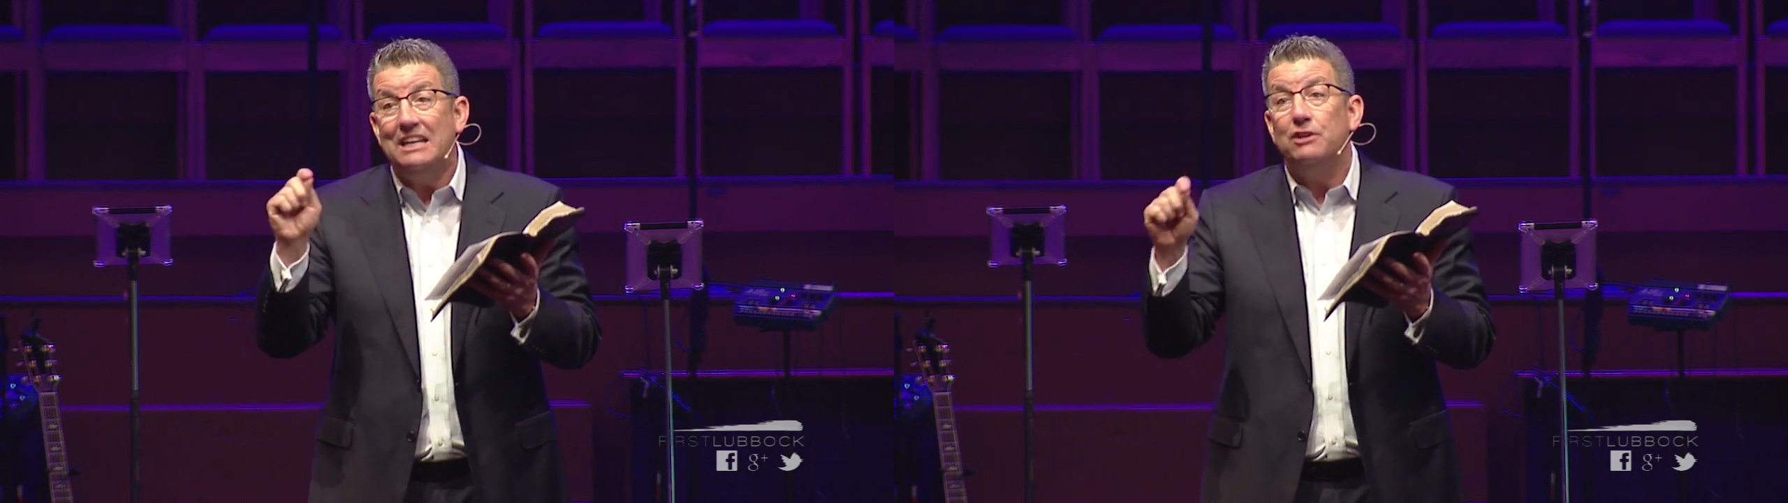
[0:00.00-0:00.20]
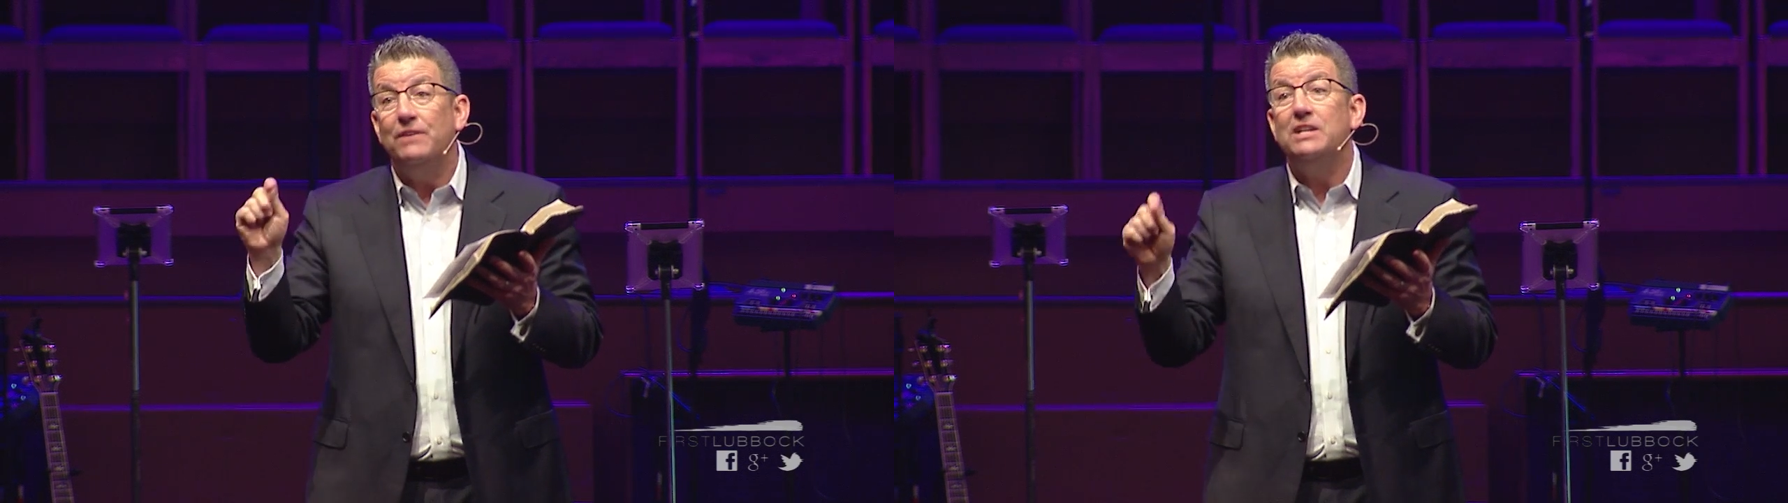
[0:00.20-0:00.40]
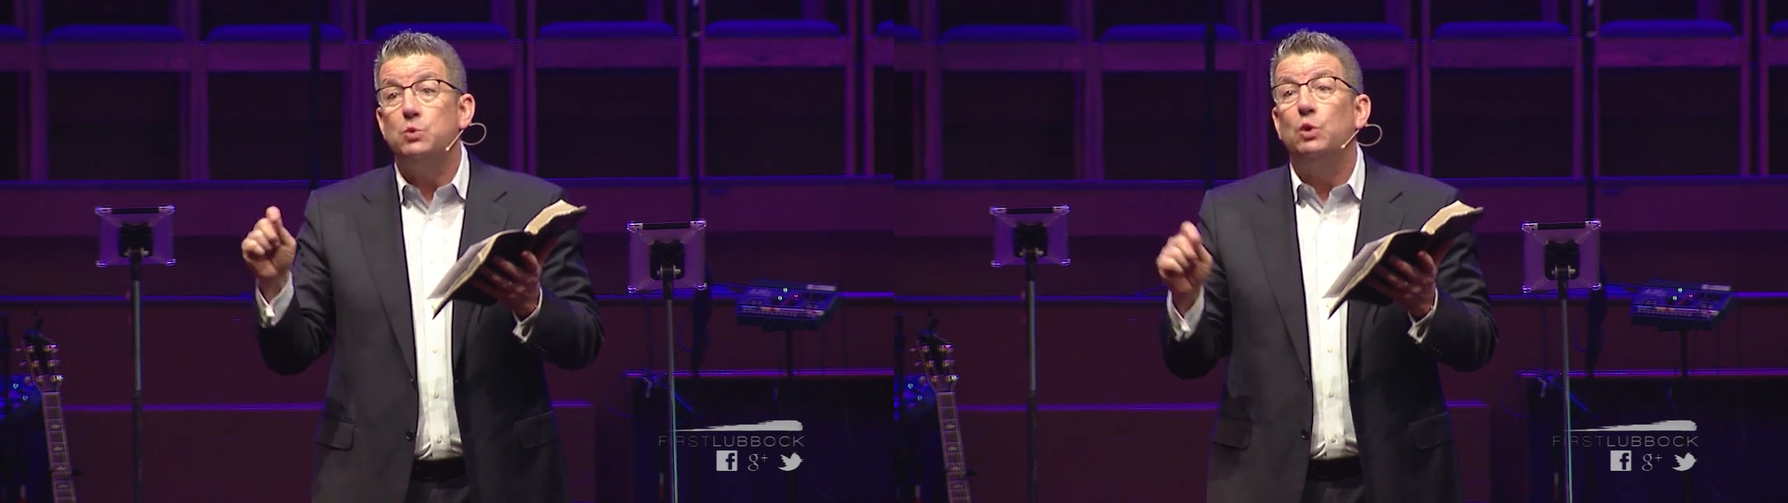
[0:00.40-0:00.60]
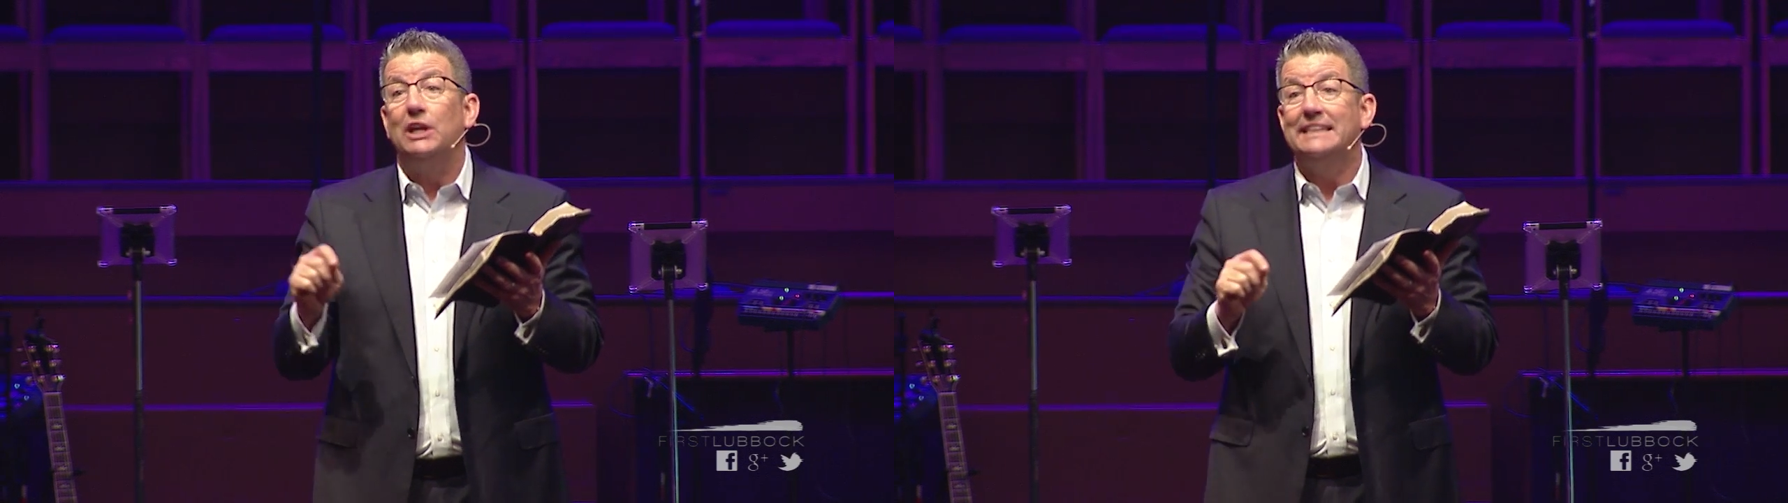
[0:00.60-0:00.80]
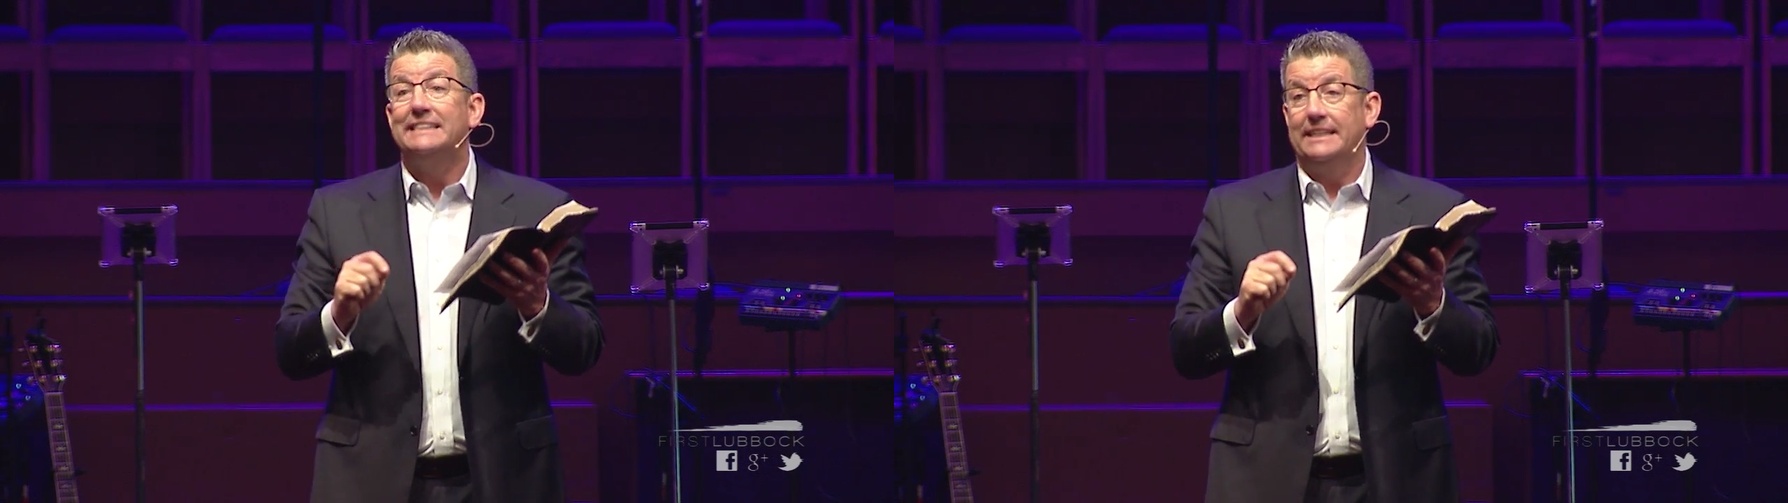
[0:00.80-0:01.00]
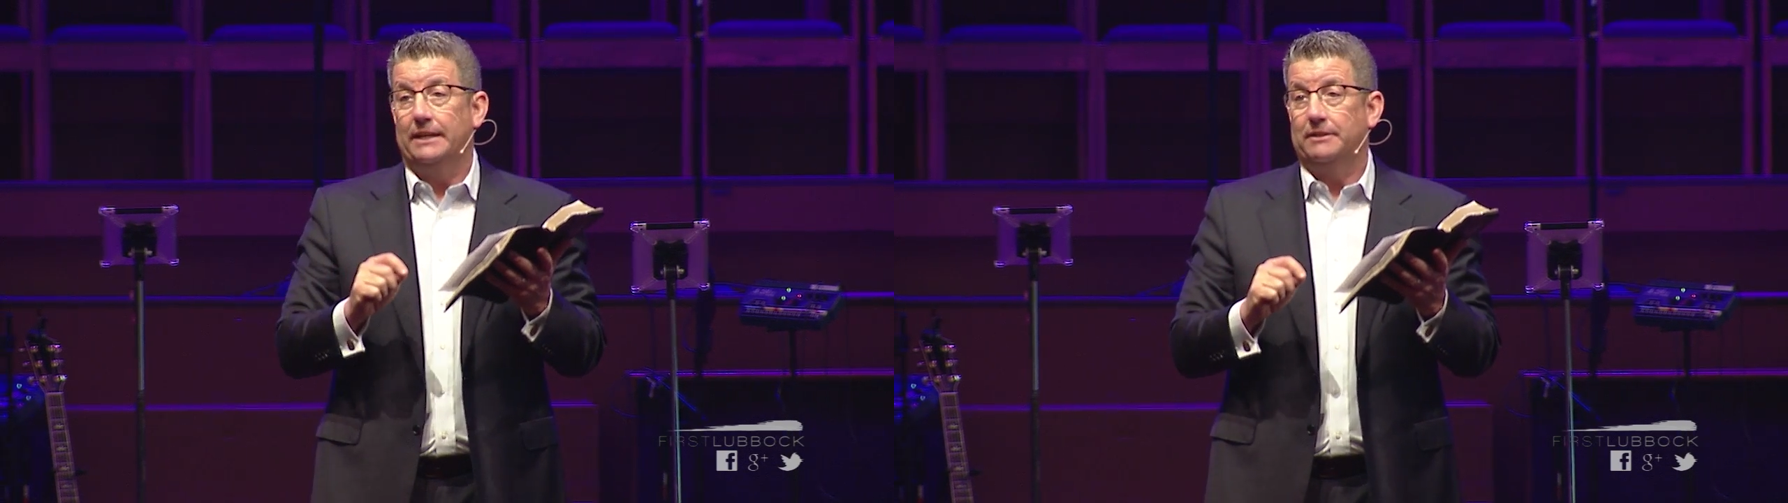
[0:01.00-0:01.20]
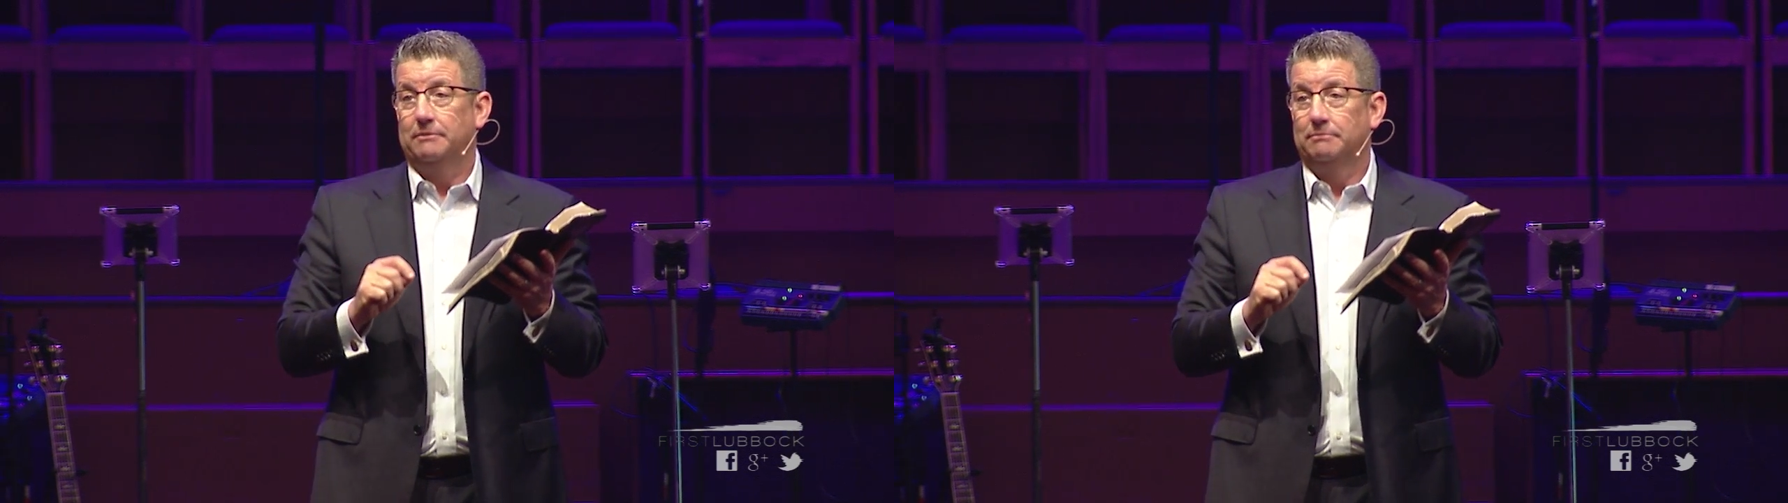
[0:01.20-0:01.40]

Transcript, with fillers: individualistic,